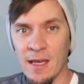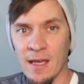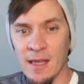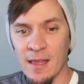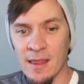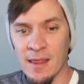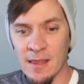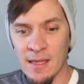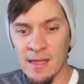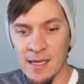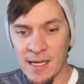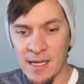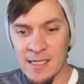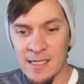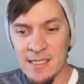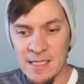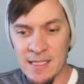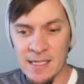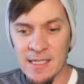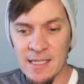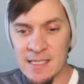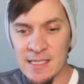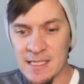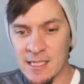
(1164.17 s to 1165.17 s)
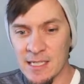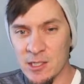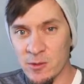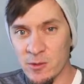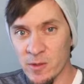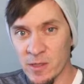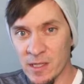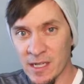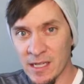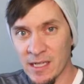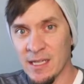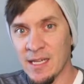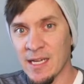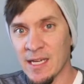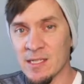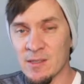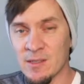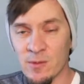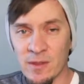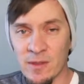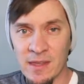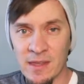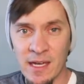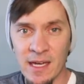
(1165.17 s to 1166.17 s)
The idea is that you would
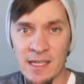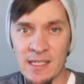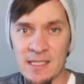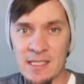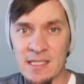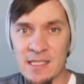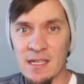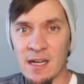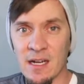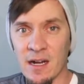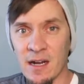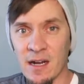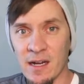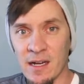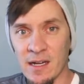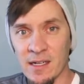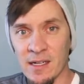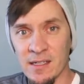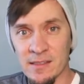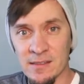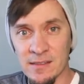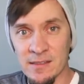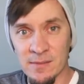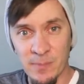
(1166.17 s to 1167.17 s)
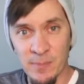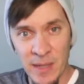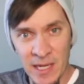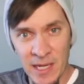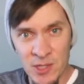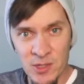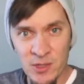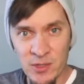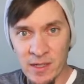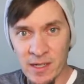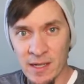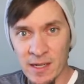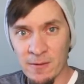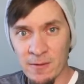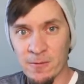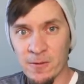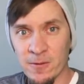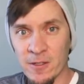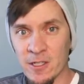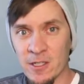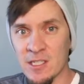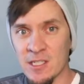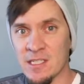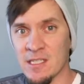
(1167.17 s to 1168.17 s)
connect with us on Patreon
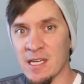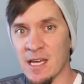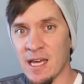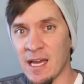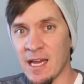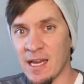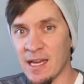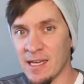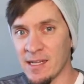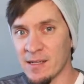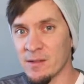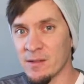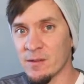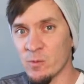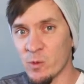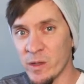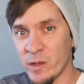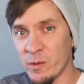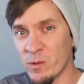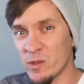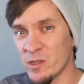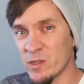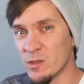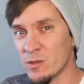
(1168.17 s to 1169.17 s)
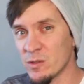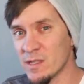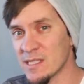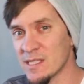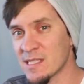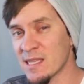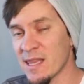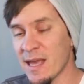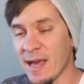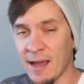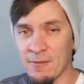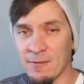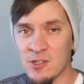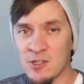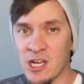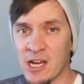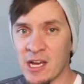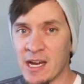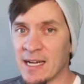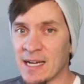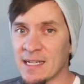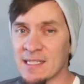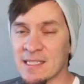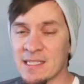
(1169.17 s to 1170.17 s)
first, and we would do these live
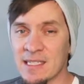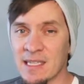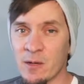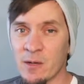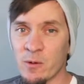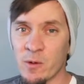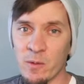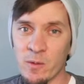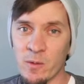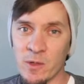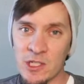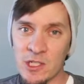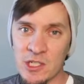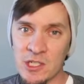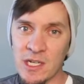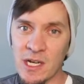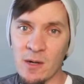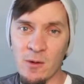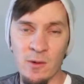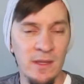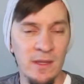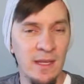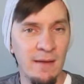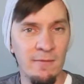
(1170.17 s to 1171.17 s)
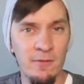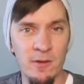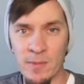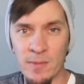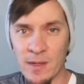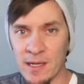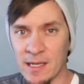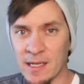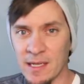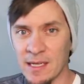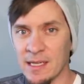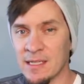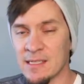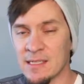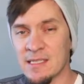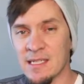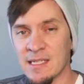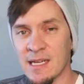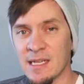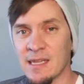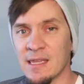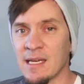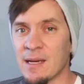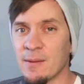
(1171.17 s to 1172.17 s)
chats that we would share with everybody
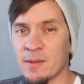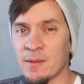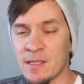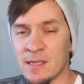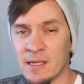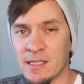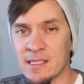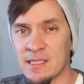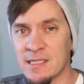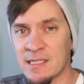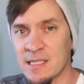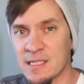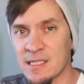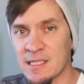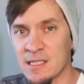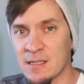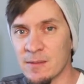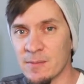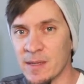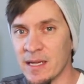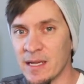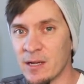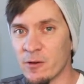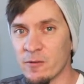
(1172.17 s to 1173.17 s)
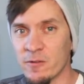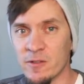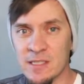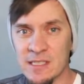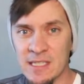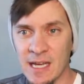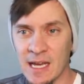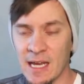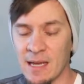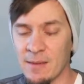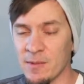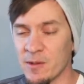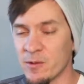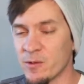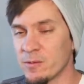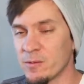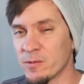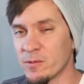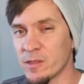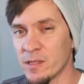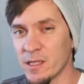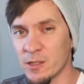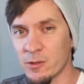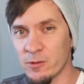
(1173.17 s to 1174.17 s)
inside the system, and over time it would
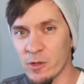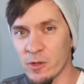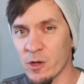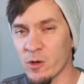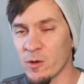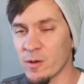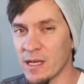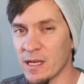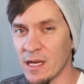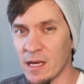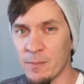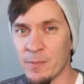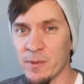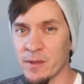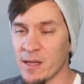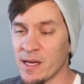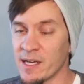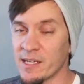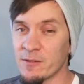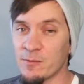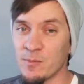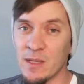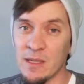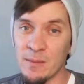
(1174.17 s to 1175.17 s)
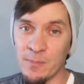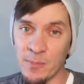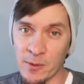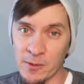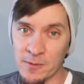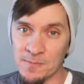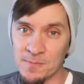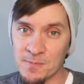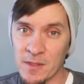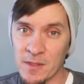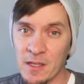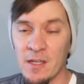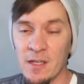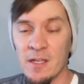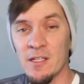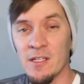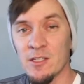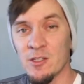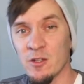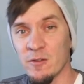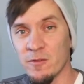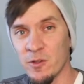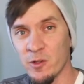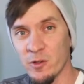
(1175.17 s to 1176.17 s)
really grow and help a lot of people.
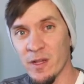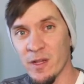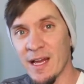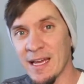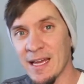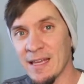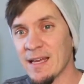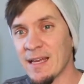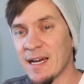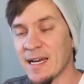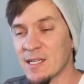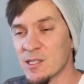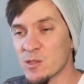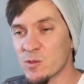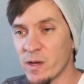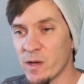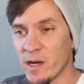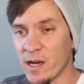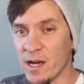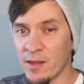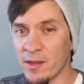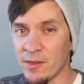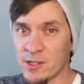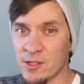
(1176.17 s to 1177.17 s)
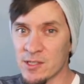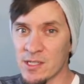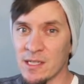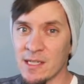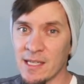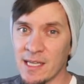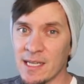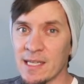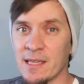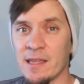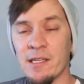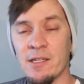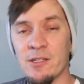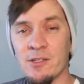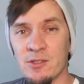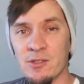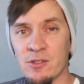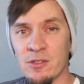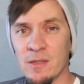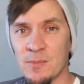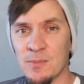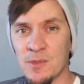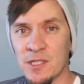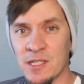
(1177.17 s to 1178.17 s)
So if you like that as well, there's a link in the
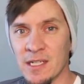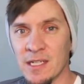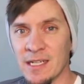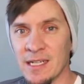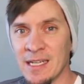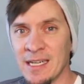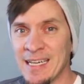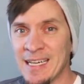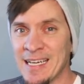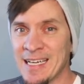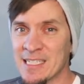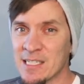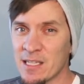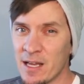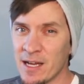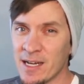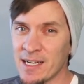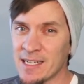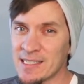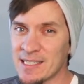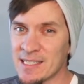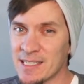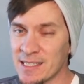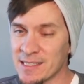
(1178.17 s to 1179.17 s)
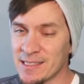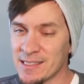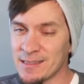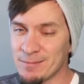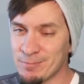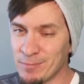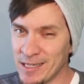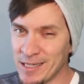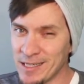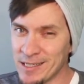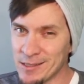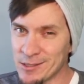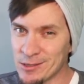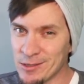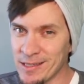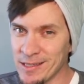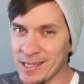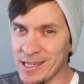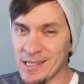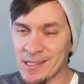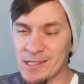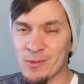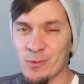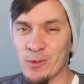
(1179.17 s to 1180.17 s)
description. As long as my
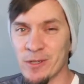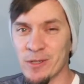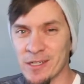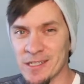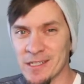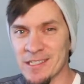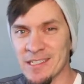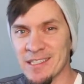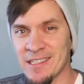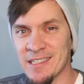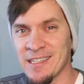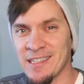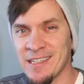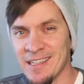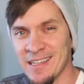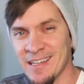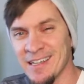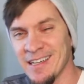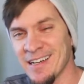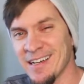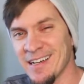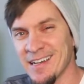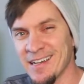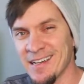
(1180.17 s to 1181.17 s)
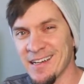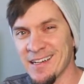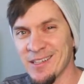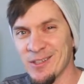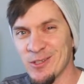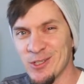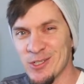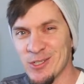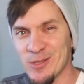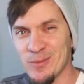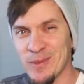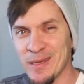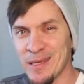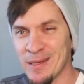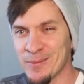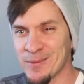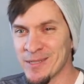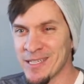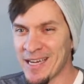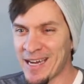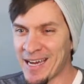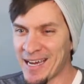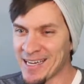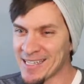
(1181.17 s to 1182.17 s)
links worked, you should be able
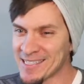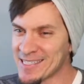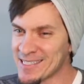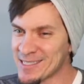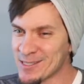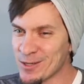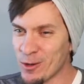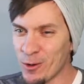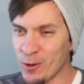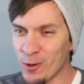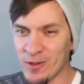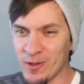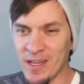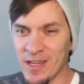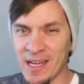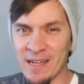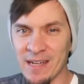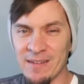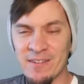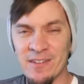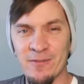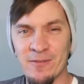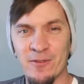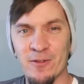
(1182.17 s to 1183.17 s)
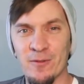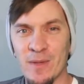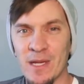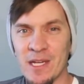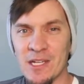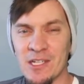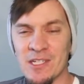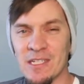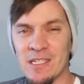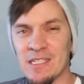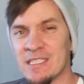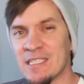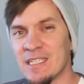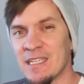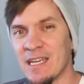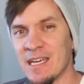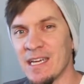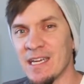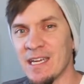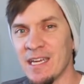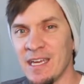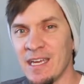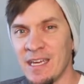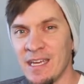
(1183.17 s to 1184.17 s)
to access a whole lot of information
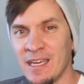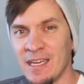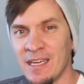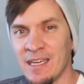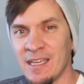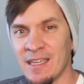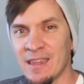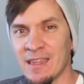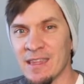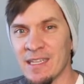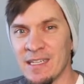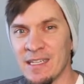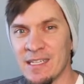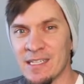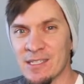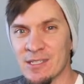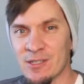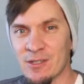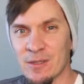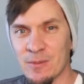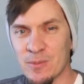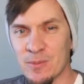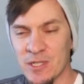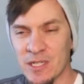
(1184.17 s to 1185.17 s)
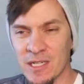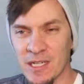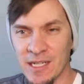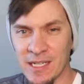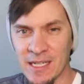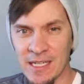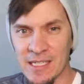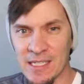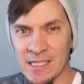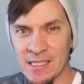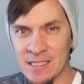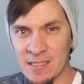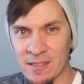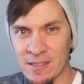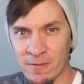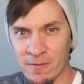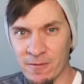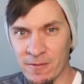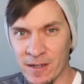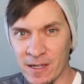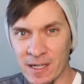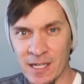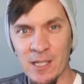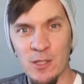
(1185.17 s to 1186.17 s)
today. The description is a
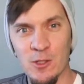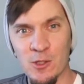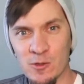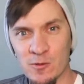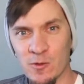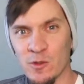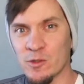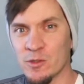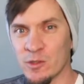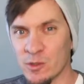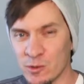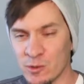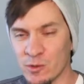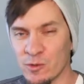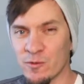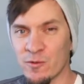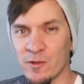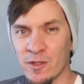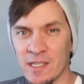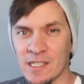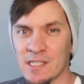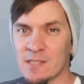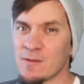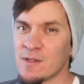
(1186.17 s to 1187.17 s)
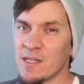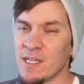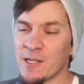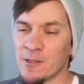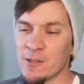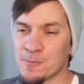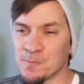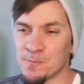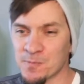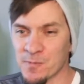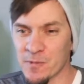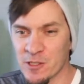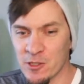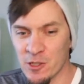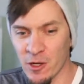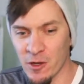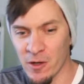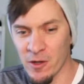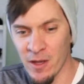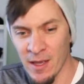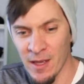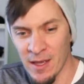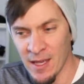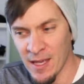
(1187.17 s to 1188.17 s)
very useful tool for this video.
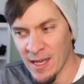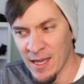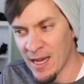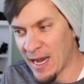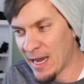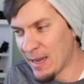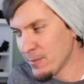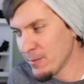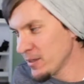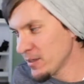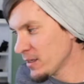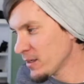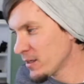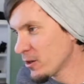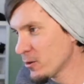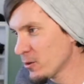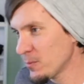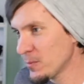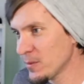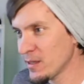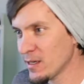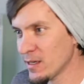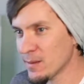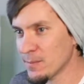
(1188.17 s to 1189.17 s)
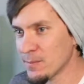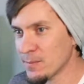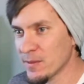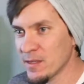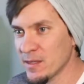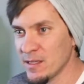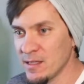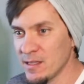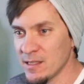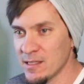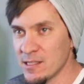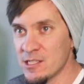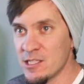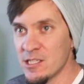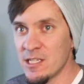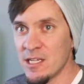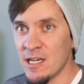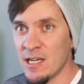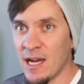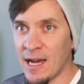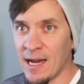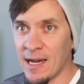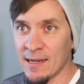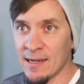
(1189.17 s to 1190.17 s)
So I'm going to open up the
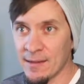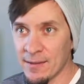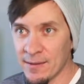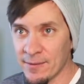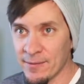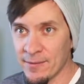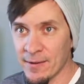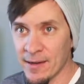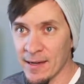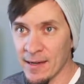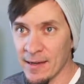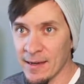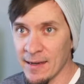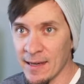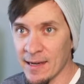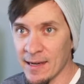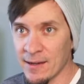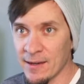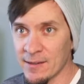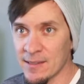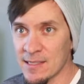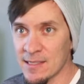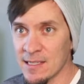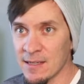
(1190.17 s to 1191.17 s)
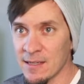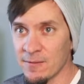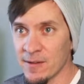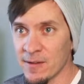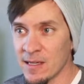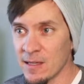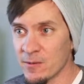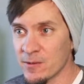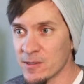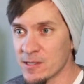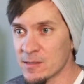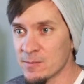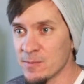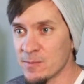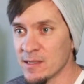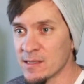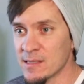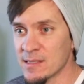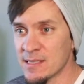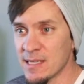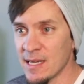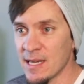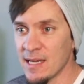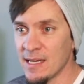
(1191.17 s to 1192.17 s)
chat right now and see if anyone's been
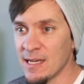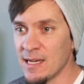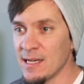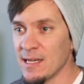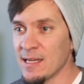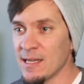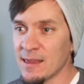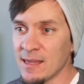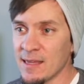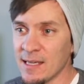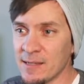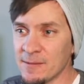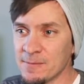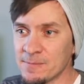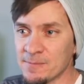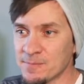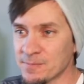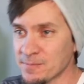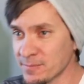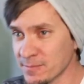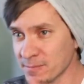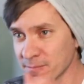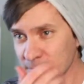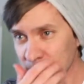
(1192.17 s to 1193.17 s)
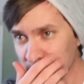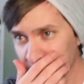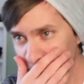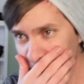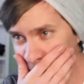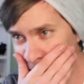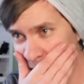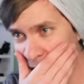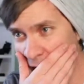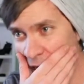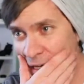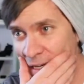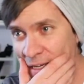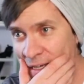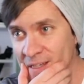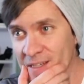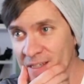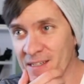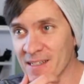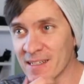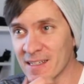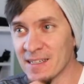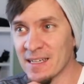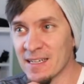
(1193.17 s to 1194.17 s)
saying anything.
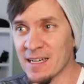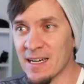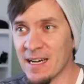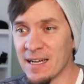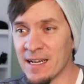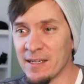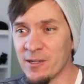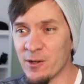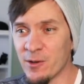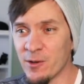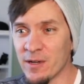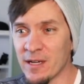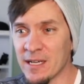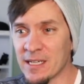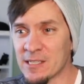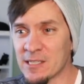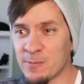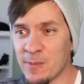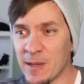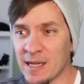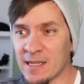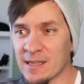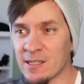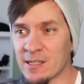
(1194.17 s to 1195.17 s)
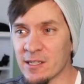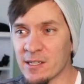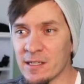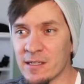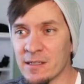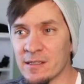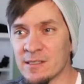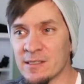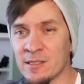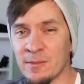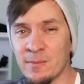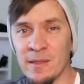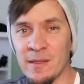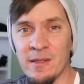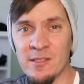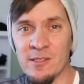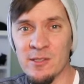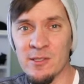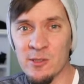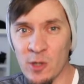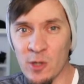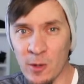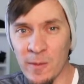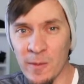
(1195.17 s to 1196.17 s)
I don't expect there to be
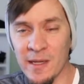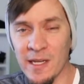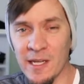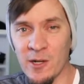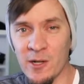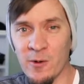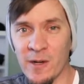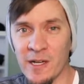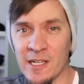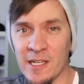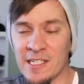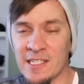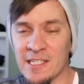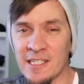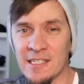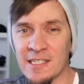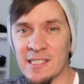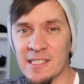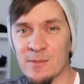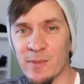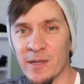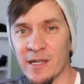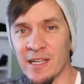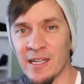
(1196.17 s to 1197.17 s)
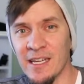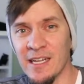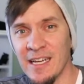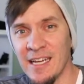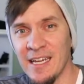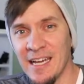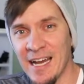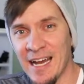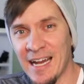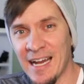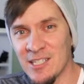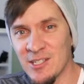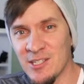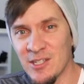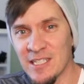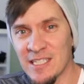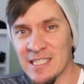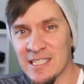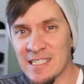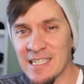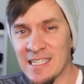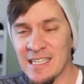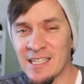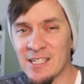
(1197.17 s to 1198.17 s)
so many questions, but as you can
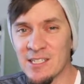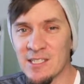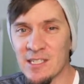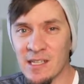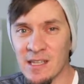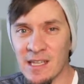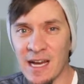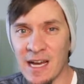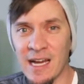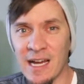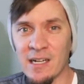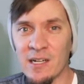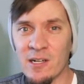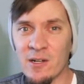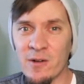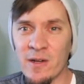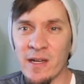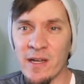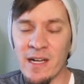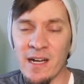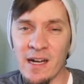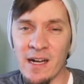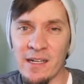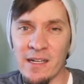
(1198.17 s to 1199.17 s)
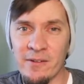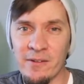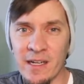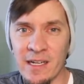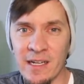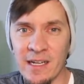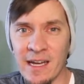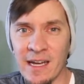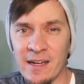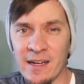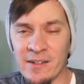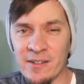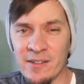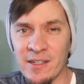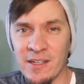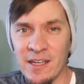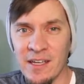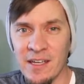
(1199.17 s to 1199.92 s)
see, there's a lot going on right now.